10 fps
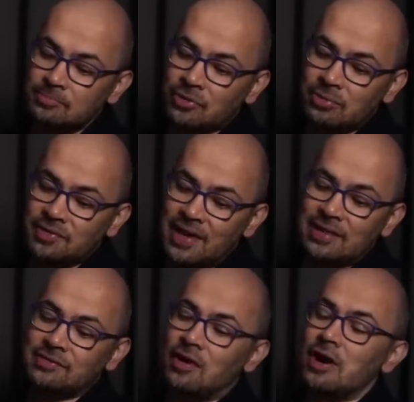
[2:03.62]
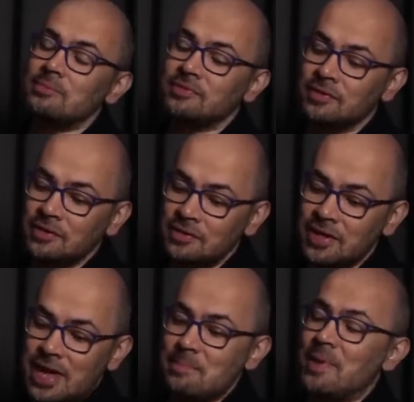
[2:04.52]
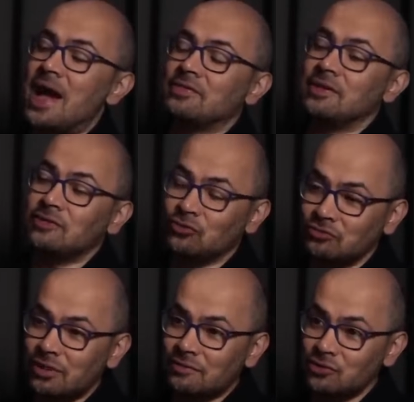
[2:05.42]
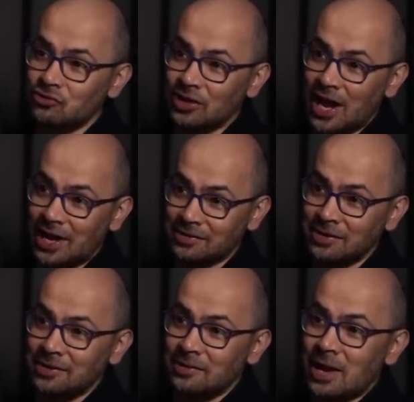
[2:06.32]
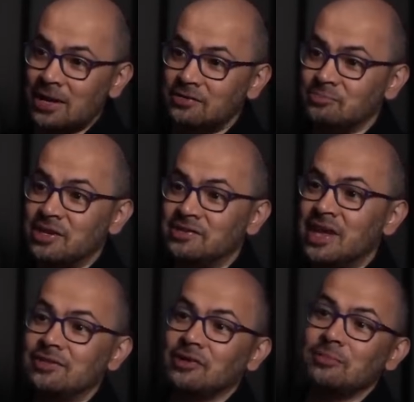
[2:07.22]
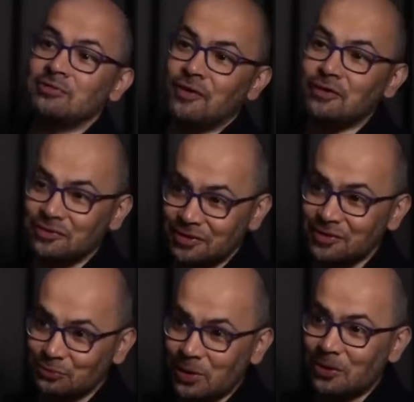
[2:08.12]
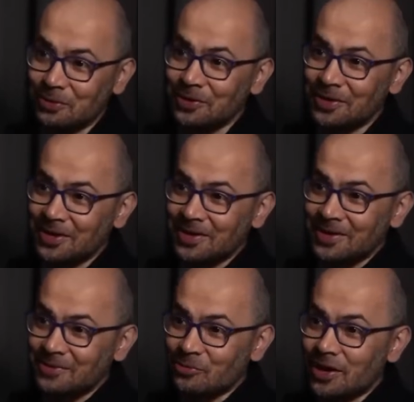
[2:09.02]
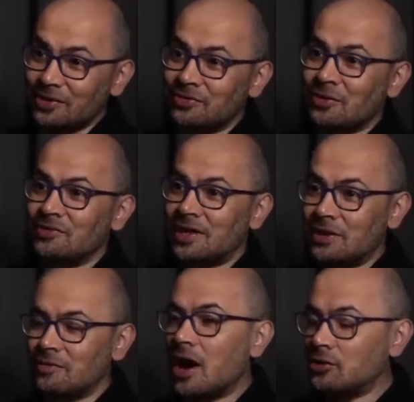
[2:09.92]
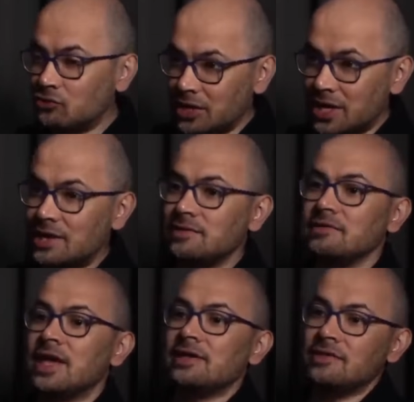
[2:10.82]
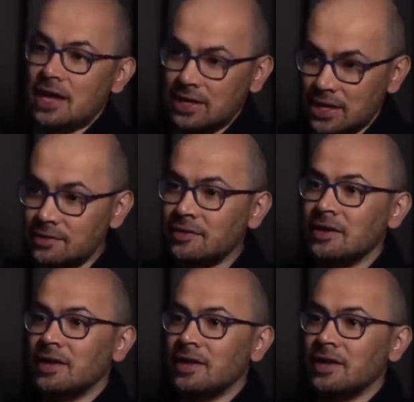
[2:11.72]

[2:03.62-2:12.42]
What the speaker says: Probably 10 times the impact the Industrial Revolution had, but 10 times faster as well, right? So instead of 100 years, it takes 10 years.